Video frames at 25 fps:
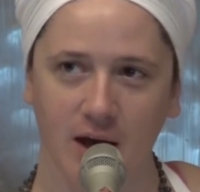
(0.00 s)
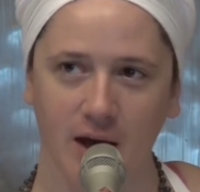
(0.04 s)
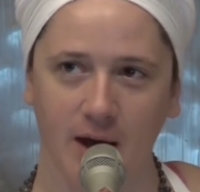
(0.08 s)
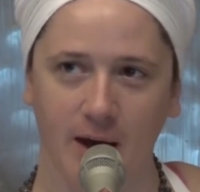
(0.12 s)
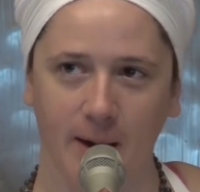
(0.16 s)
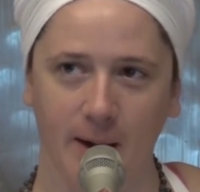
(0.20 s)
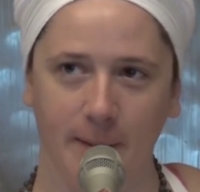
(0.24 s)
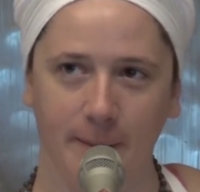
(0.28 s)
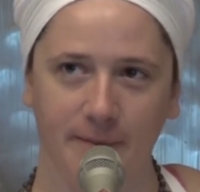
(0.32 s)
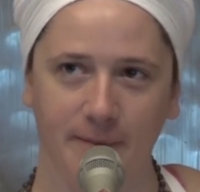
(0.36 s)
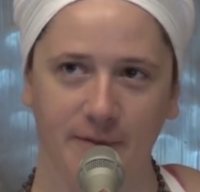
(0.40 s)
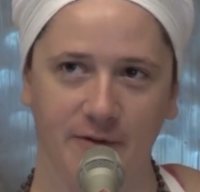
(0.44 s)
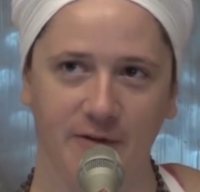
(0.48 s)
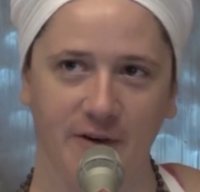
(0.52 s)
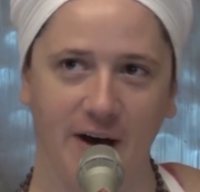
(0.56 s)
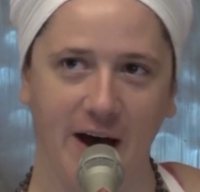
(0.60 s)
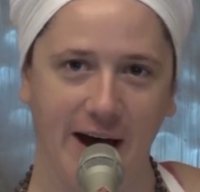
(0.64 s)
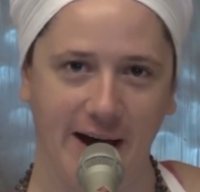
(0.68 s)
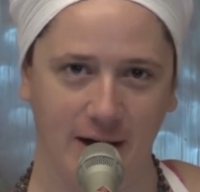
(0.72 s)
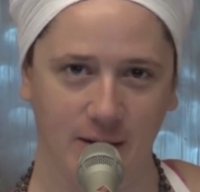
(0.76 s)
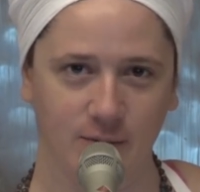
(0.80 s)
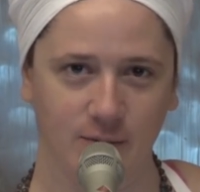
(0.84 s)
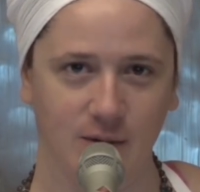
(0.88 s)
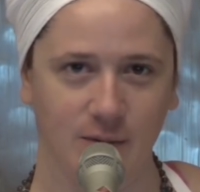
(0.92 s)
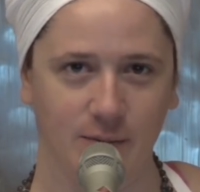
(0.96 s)

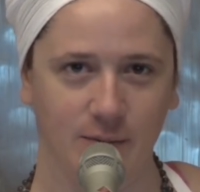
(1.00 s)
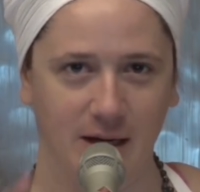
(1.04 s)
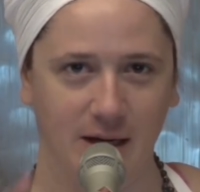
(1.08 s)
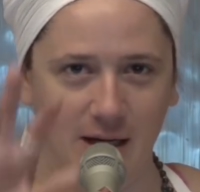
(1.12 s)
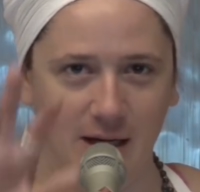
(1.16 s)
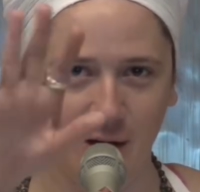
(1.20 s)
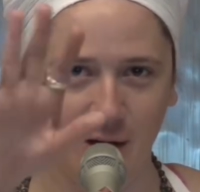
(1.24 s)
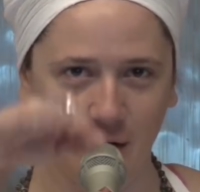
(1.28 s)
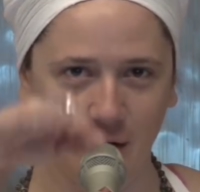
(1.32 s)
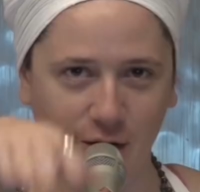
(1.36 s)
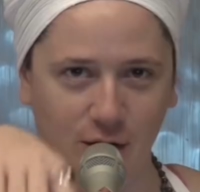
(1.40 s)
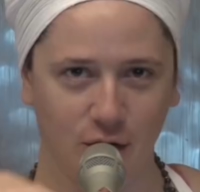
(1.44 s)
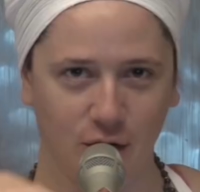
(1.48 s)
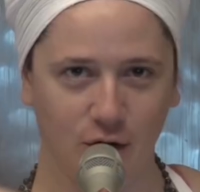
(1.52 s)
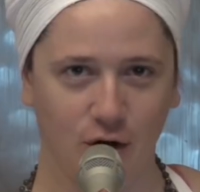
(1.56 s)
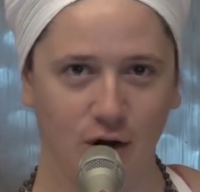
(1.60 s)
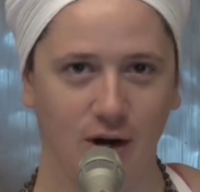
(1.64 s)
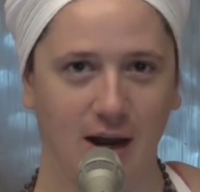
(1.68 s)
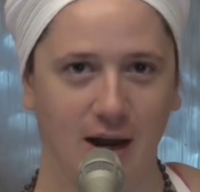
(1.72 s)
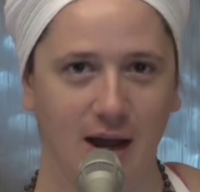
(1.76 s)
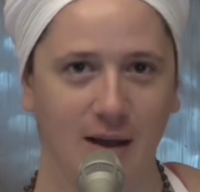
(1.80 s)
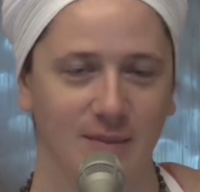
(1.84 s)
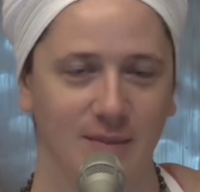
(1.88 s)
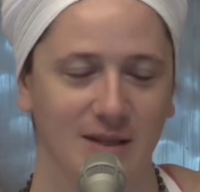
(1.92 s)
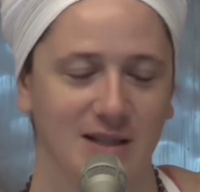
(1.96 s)
vibe depending on your
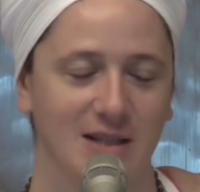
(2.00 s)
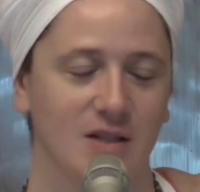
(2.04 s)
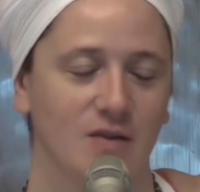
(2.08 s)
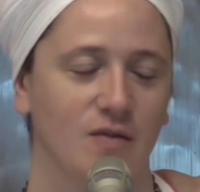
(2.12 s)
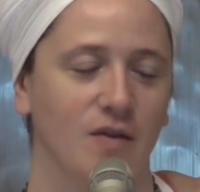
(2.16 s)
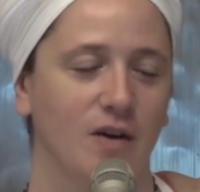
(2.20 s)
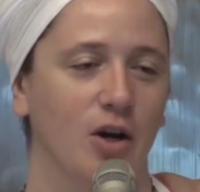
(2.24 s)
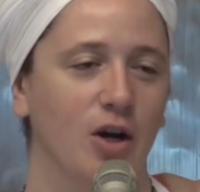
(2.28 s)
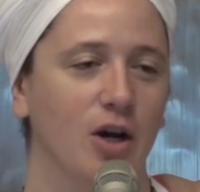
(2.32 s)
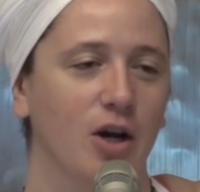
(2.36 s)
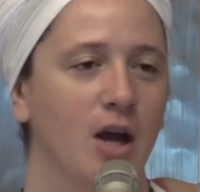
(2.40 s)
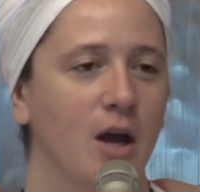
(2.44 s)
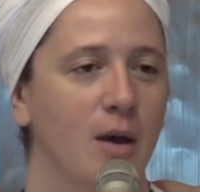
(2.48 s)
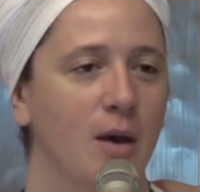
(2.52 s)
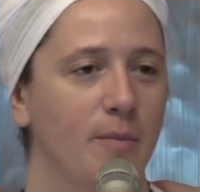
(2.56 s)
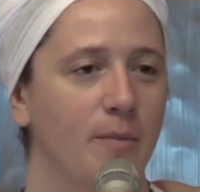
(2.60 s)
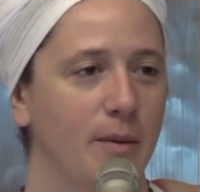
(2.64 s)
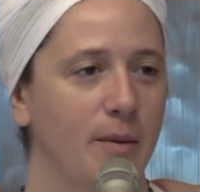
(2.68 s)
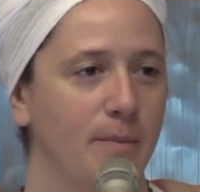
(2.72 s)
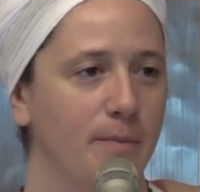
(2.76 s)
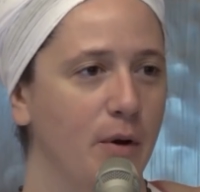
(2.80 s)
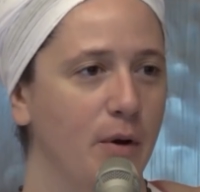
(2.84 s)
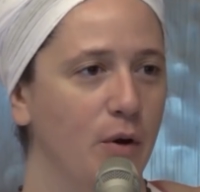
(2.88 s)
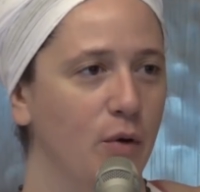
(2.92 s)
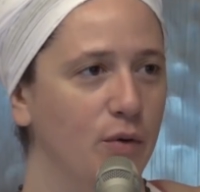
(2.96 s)
hemisphere,
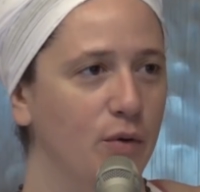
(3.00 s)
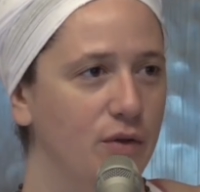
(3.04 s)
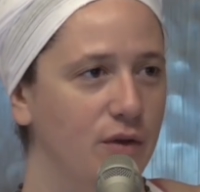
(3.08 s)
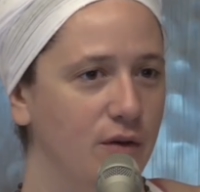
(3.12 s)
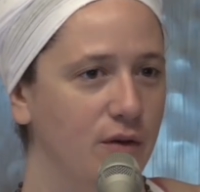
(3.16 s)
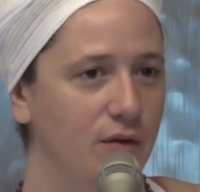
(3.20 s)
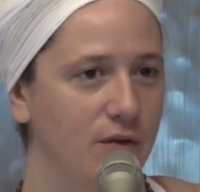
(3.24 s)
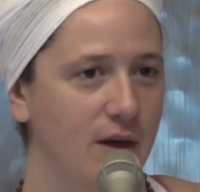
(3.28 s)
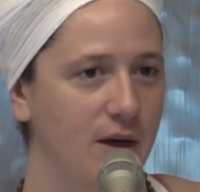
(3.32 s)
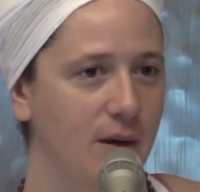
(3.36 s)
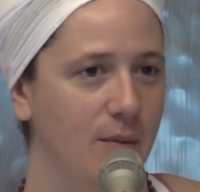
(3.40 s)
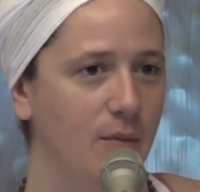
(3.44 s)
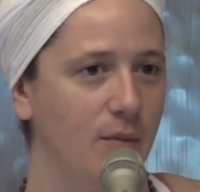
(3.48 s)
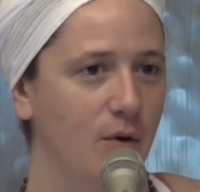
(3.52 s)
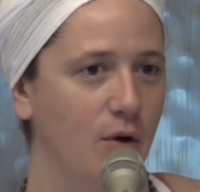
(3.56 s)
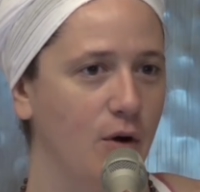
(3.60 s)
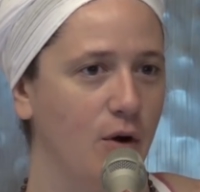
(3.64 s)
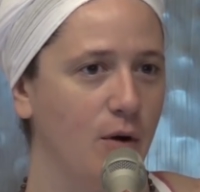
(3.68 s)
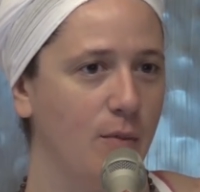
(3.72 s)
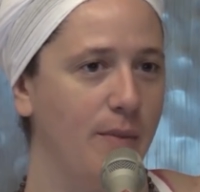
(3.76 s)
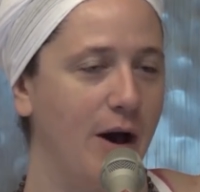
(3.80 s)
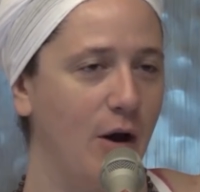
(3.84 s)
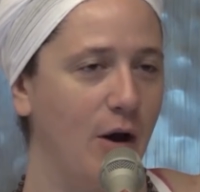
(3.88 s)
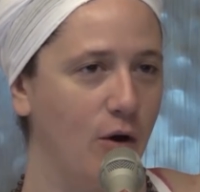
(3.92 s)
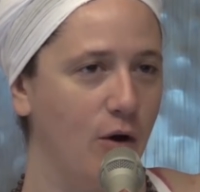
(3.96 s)
but both of them
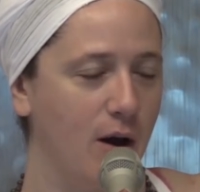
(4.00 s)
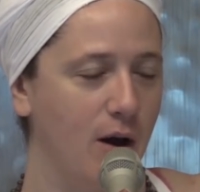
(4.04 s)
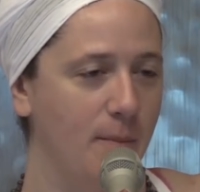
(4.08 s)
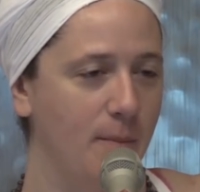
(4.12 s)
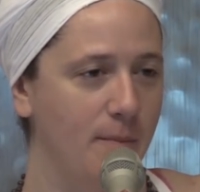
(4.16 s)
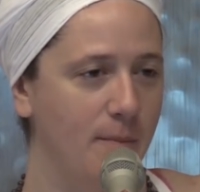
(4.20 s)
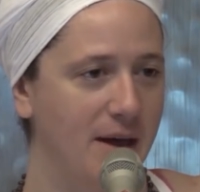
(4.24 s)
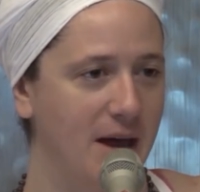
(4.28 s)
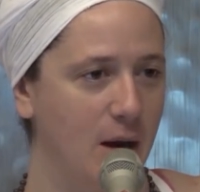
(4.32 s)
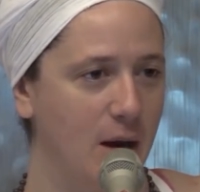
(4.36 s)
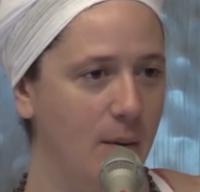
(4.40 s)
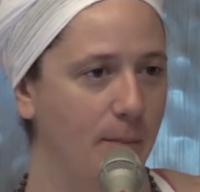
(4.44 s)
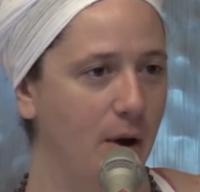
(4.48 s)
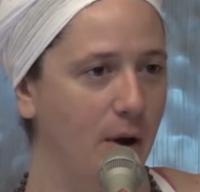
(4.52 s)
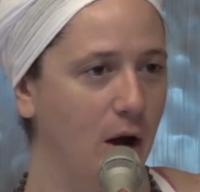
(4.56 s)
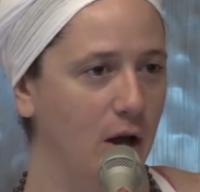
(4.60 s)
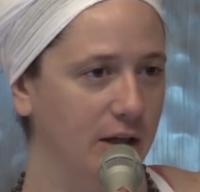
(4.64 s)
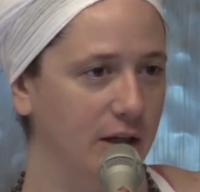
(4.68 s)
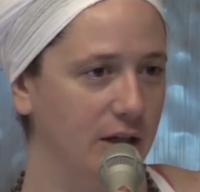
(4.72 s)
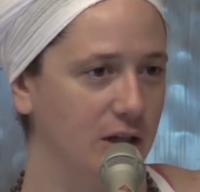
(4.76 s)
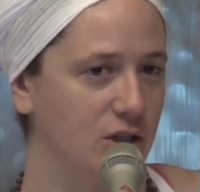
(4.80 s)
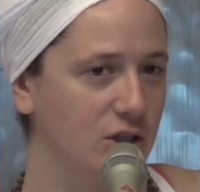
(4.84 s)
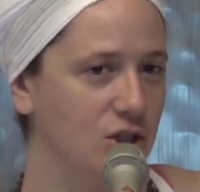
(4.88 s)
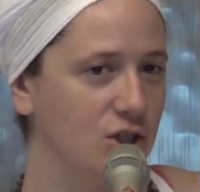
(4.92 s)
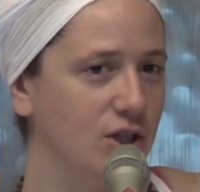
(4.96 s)
are about a
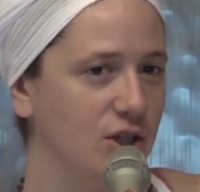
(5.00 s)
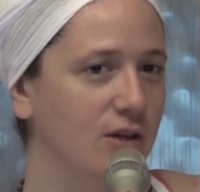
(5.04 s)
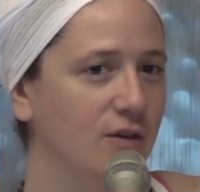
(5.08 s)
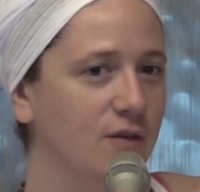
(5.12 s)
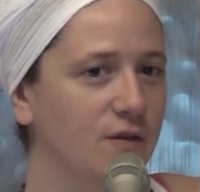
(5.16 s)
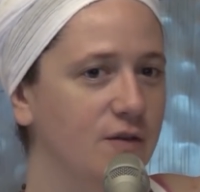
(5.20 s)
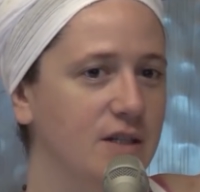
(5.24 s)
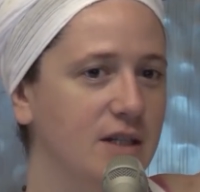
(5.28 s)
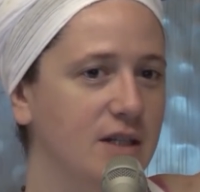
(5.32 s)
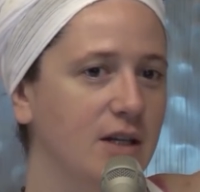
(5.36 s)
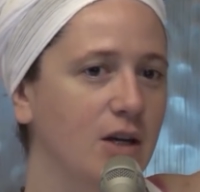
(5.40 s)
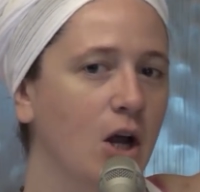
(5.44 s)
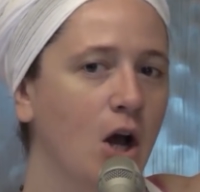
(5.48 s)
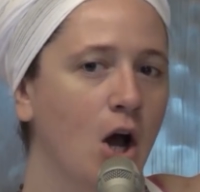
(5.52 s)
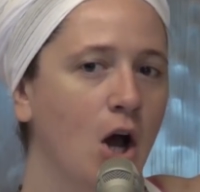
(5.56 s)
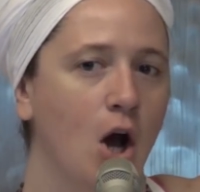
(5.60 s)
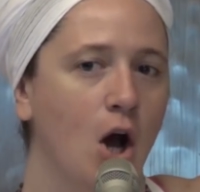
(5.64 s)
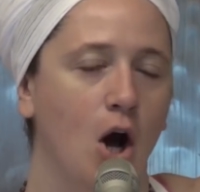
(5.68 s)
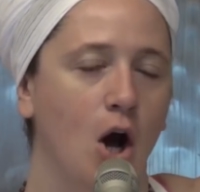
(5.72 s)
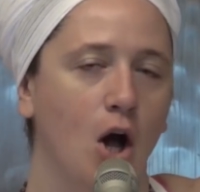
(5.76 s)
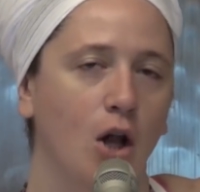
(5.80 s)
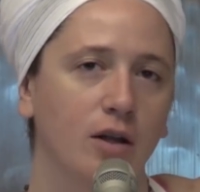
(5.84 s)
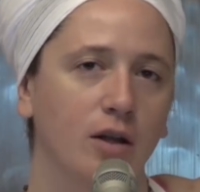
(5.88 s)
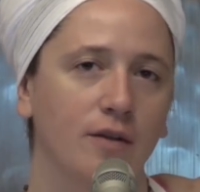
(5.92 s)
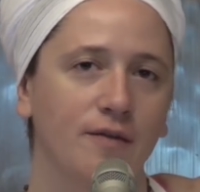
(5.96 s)
metabolic shift, and
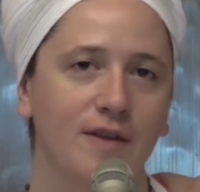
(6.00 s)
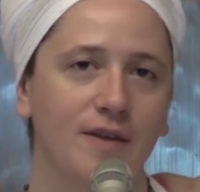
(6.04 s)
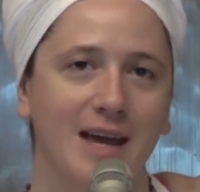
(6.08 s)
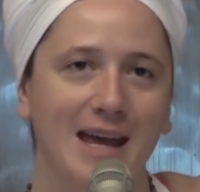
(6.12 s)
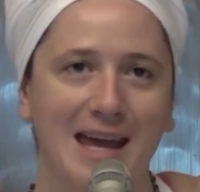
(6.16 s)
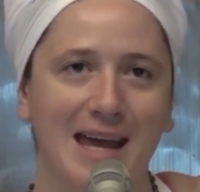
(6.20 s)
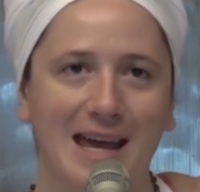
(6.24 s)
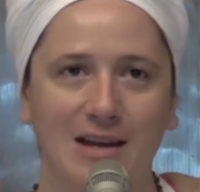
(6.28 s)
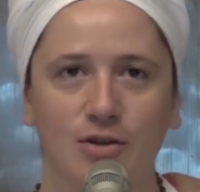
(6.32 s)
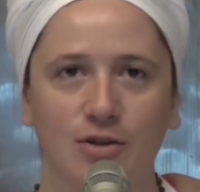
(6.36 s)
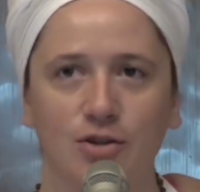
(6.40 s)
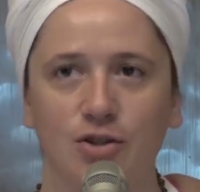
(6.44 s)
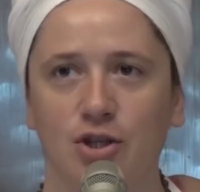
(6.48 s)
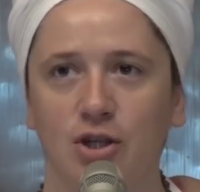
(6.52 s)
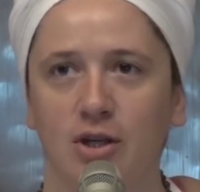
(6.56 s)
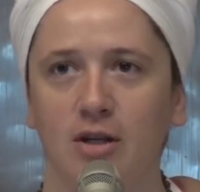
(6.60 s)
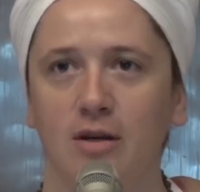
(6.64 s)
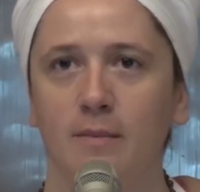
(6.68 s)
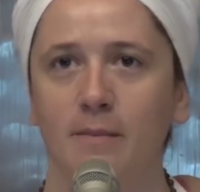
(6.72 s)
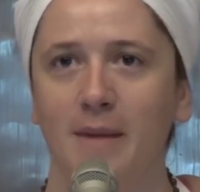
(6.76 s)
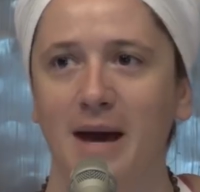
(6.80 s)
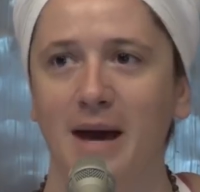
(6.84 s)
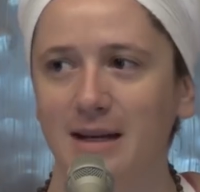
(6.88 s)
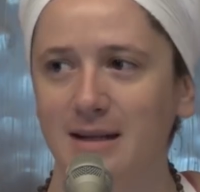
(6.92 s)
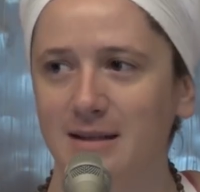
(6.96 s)
all of the ancient
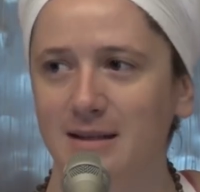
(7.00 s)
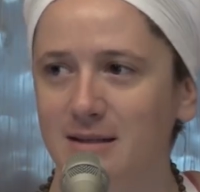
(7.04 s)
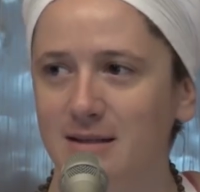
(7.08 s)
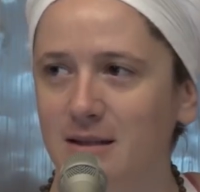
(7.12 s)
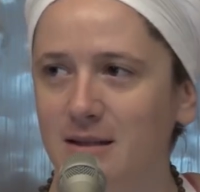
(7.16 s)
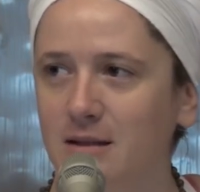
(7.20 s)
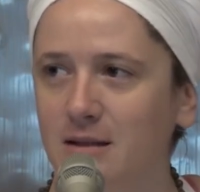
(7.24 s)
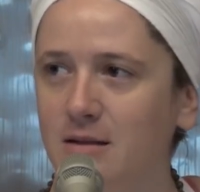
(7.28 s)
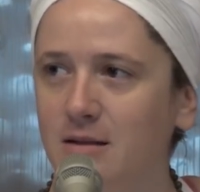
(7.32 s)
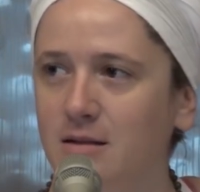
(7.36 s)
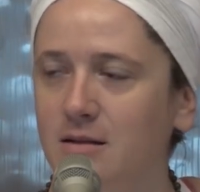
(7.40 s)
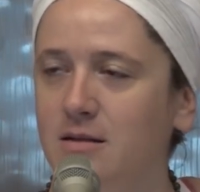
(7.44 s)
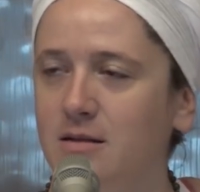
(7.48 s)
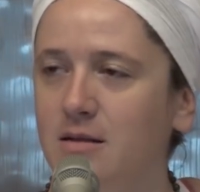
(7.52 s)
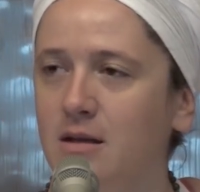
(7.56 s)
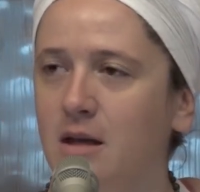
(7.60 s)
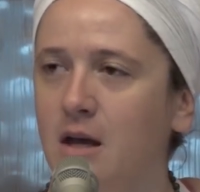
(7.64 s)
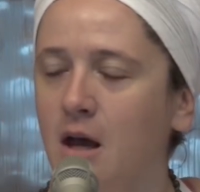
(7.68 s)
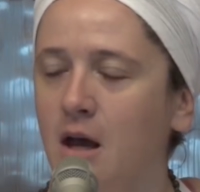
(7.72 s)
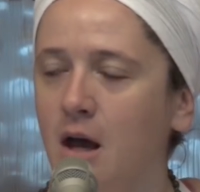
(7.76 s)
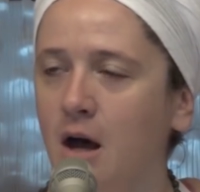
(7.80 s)
medicines,